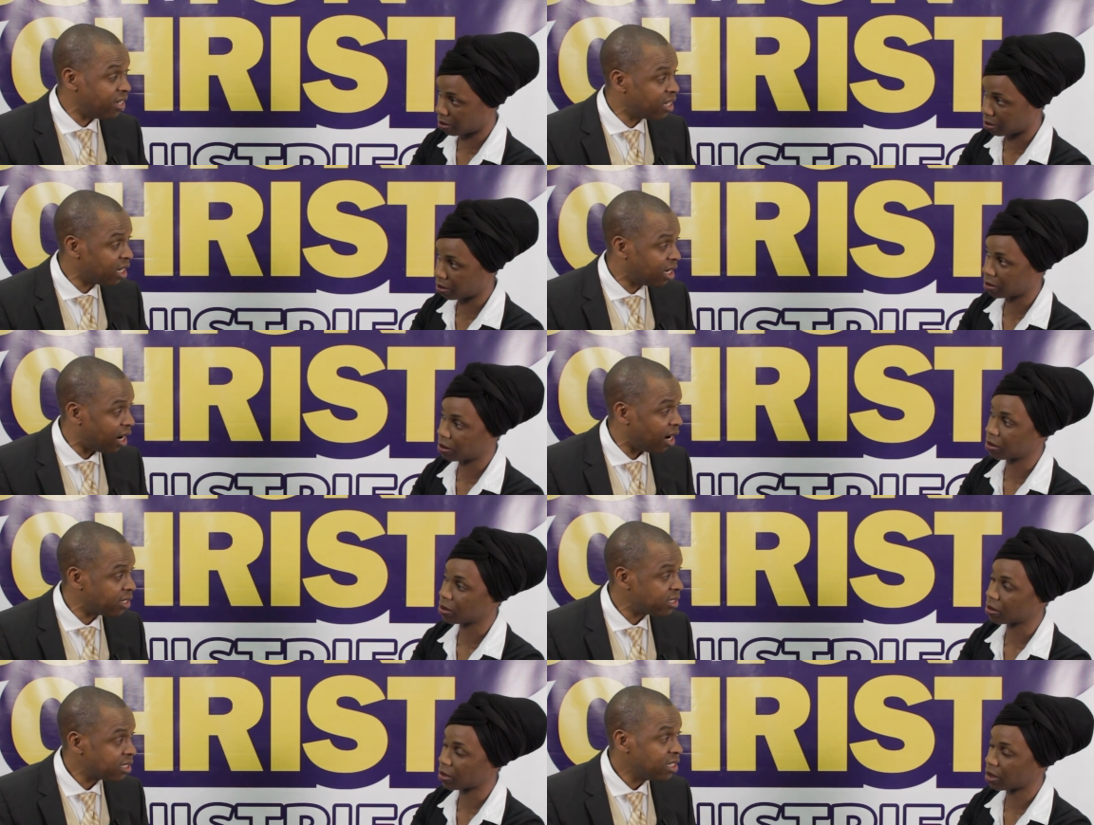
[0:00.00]
Speaker 1: idol
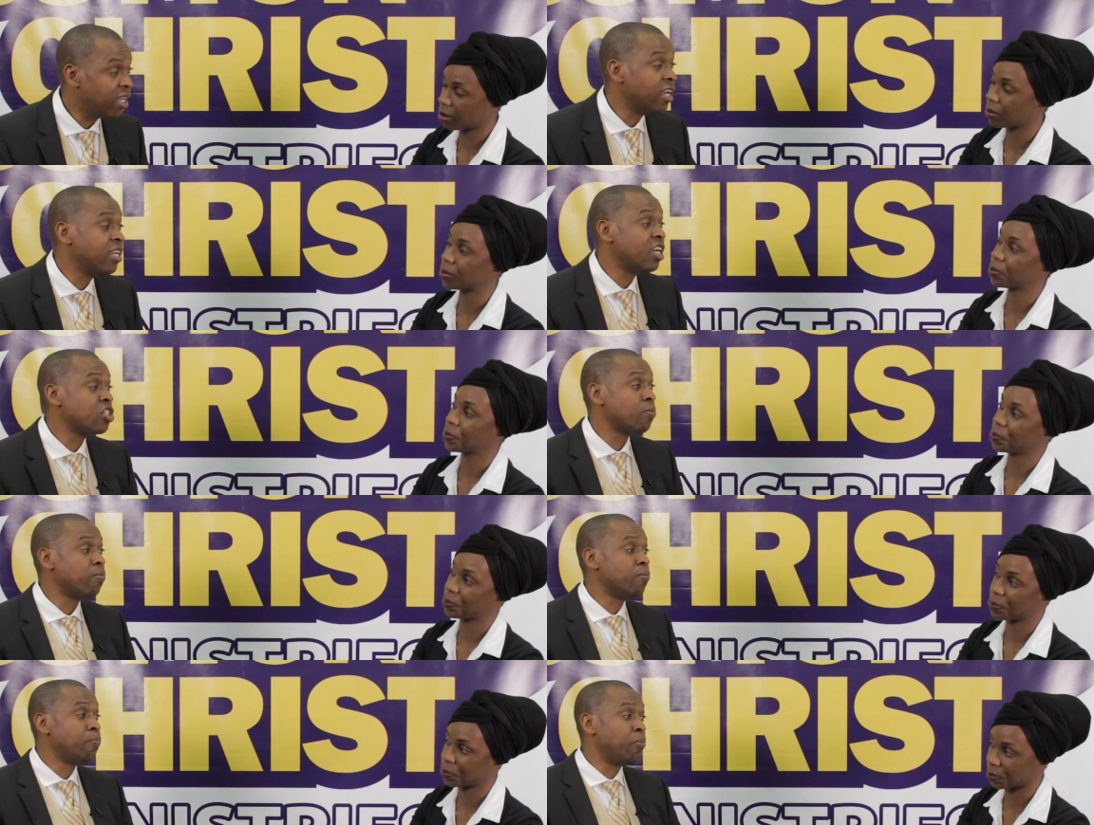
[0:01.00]
god, then there's
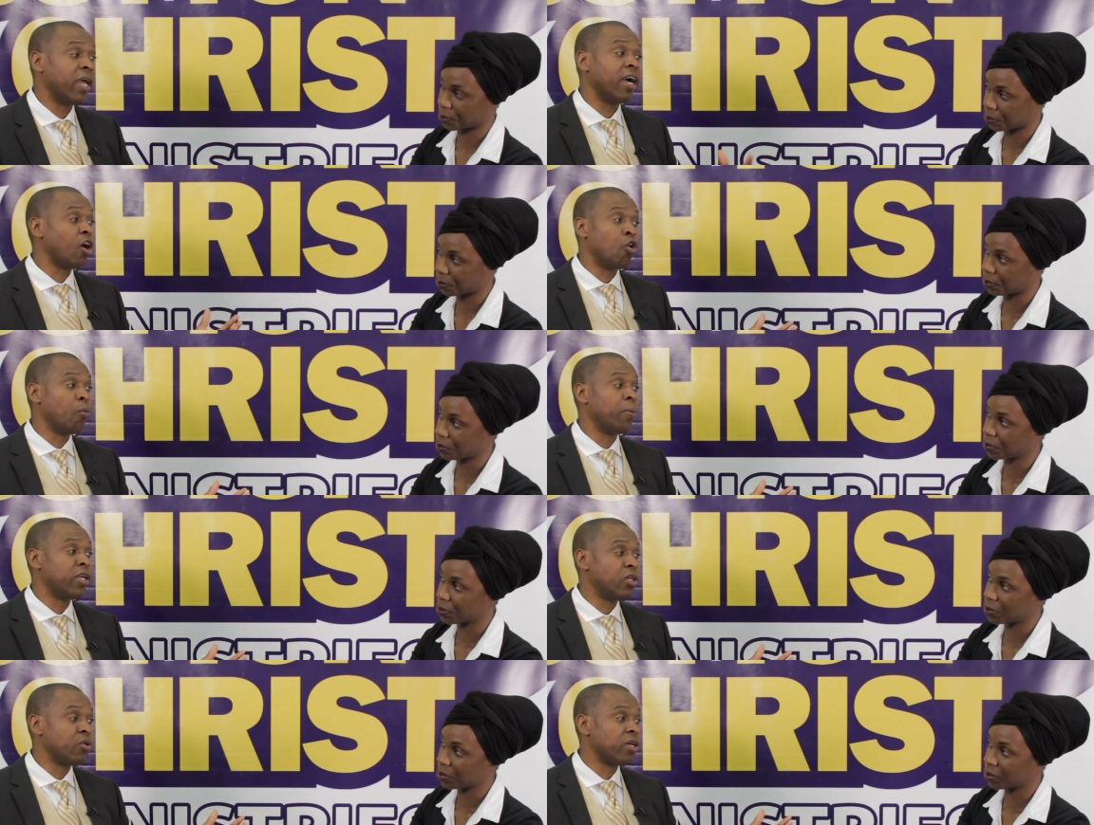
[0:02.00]
bigger
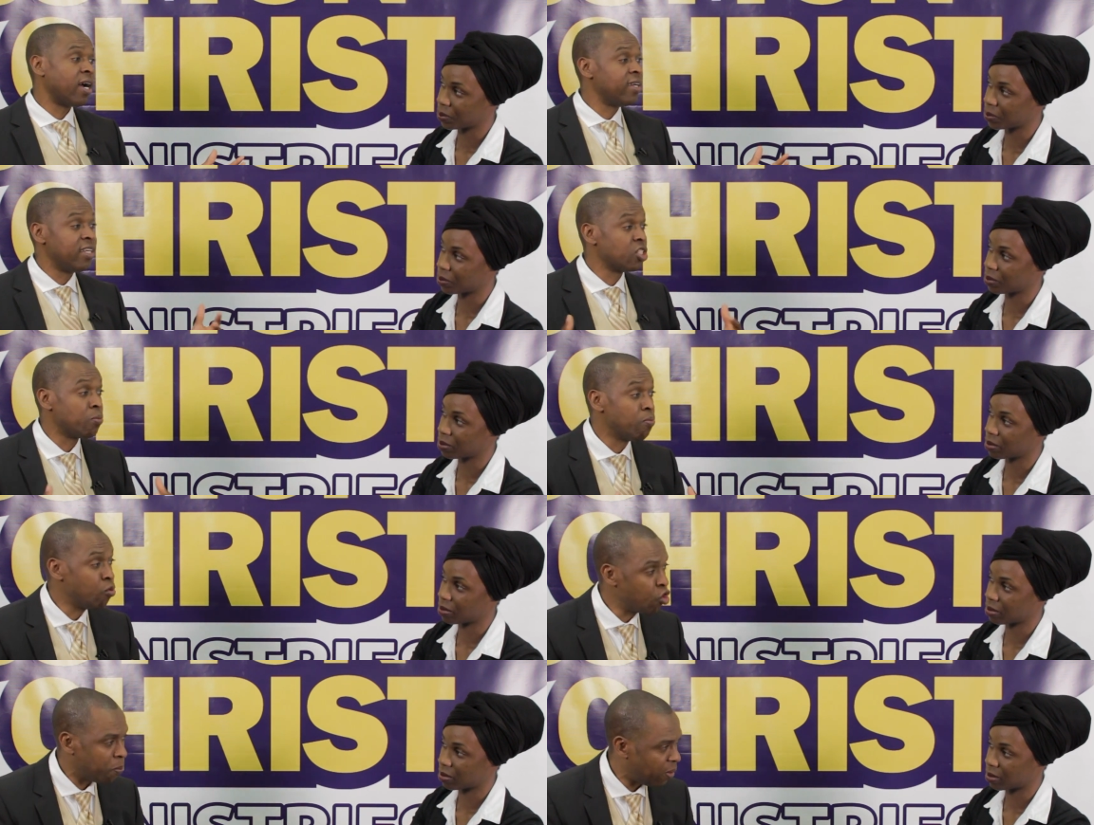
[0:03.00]
open door and there's
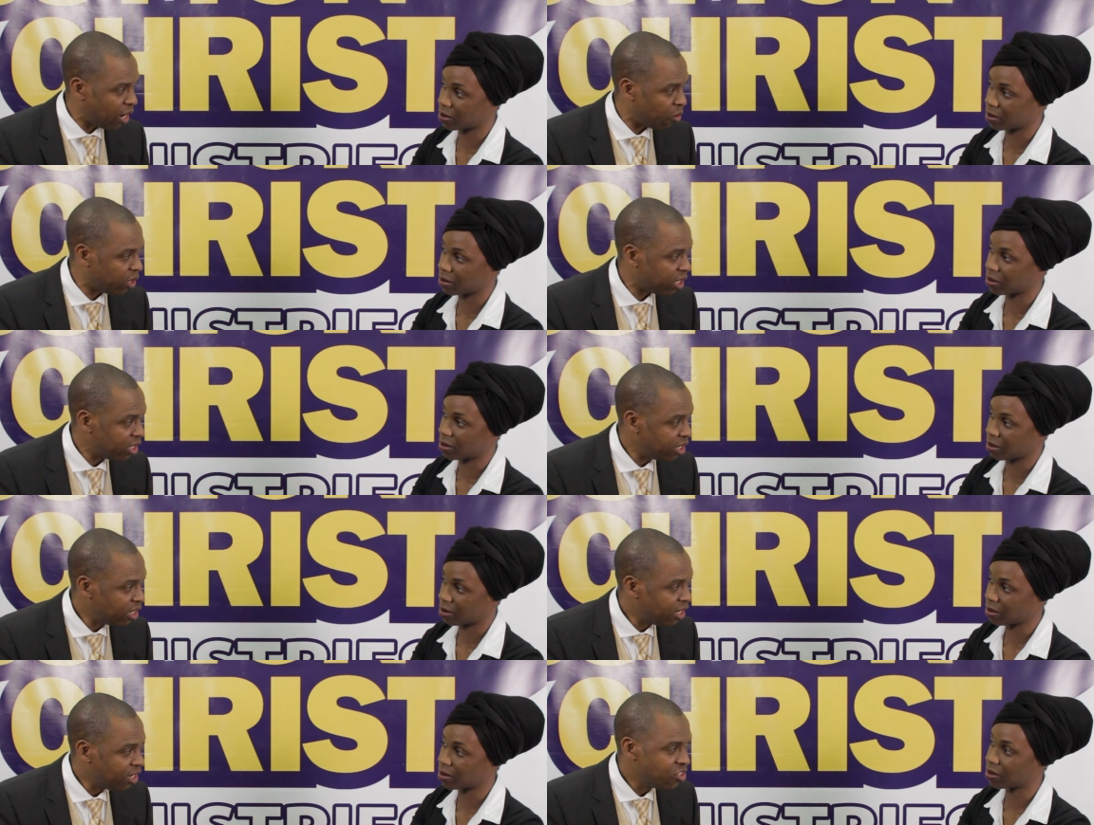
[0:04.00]
more power.
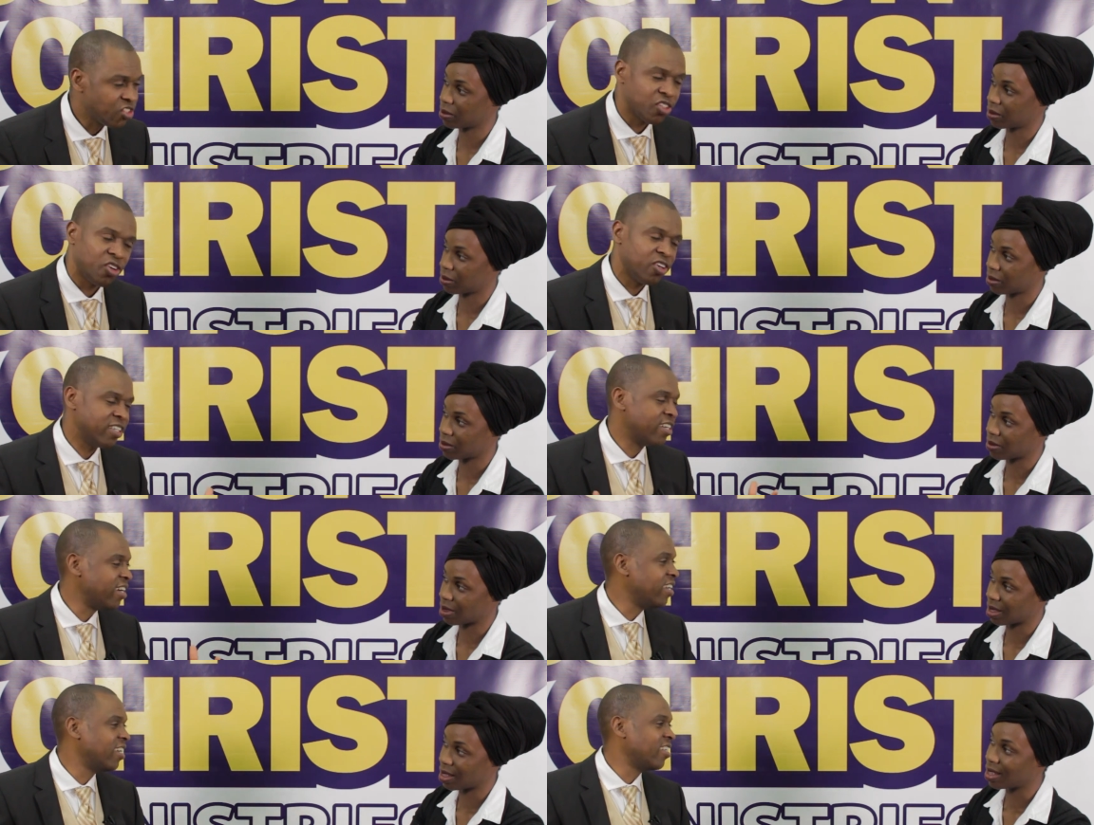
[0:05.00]
Mm -hmm. So,
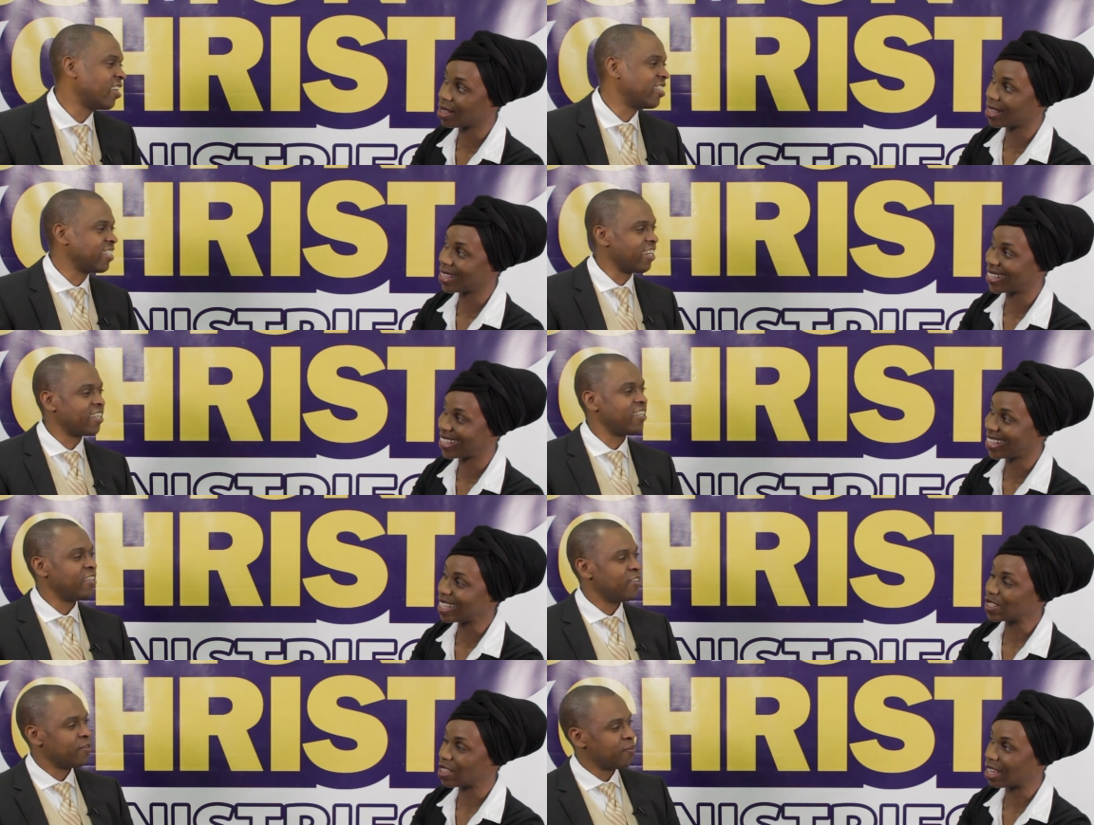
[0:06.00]
Speaker 2: in a nutshell.
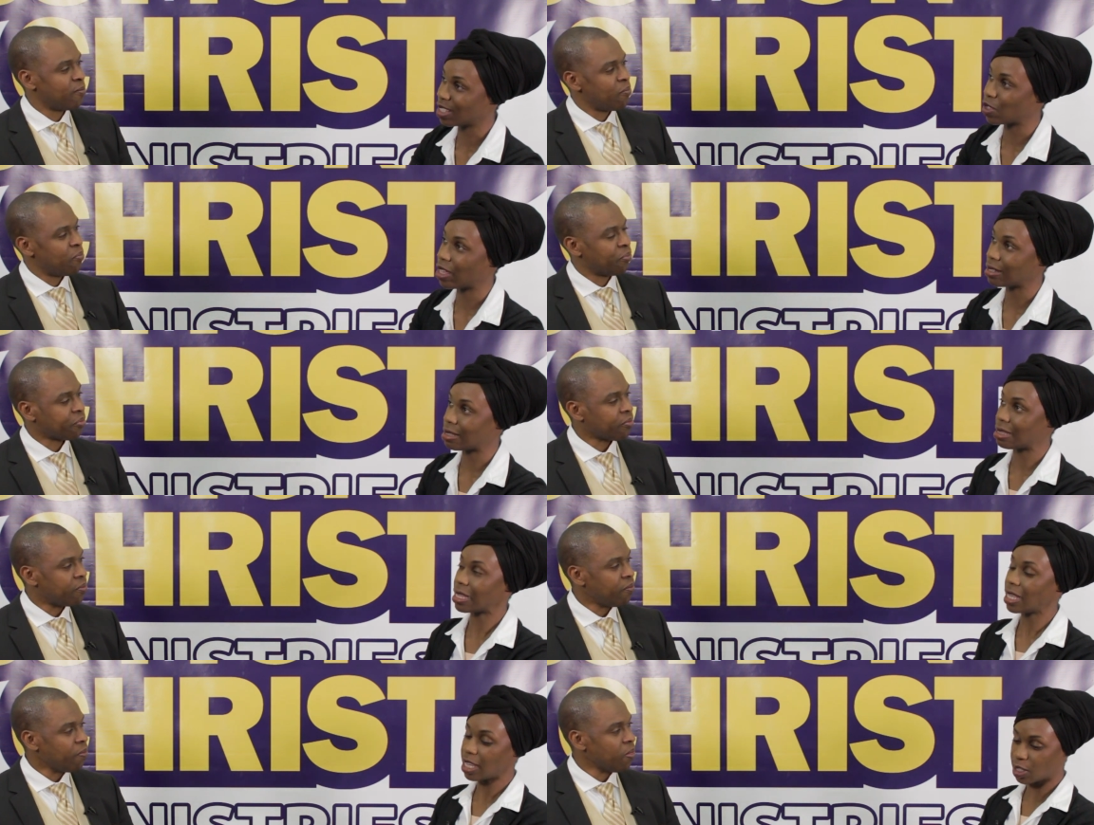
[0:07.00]
So that so that's the
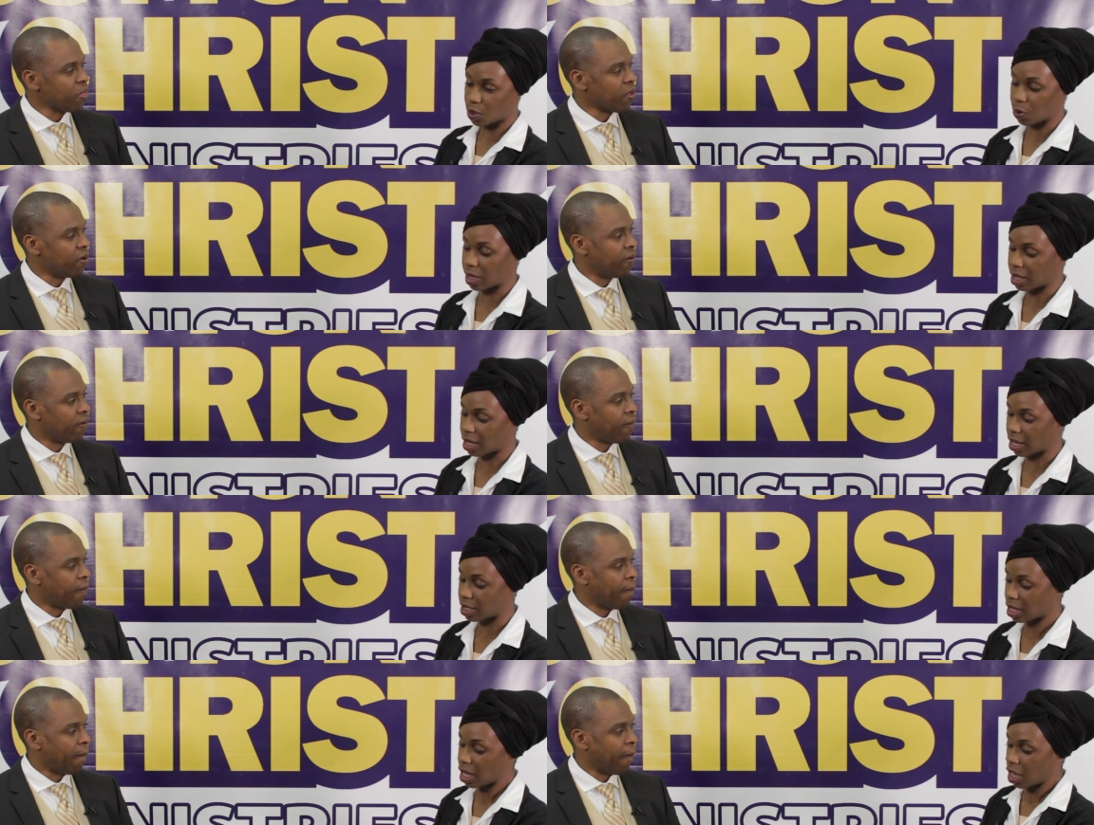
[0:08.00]
key to it.
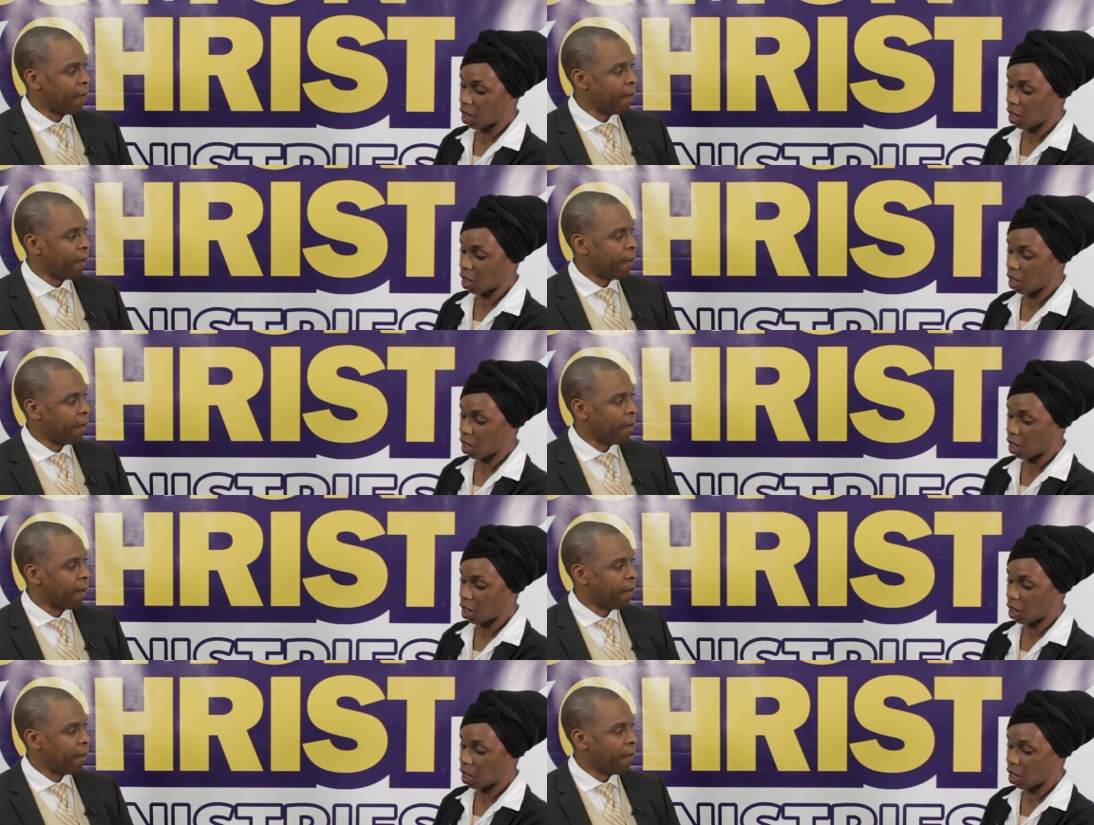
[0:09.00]
Then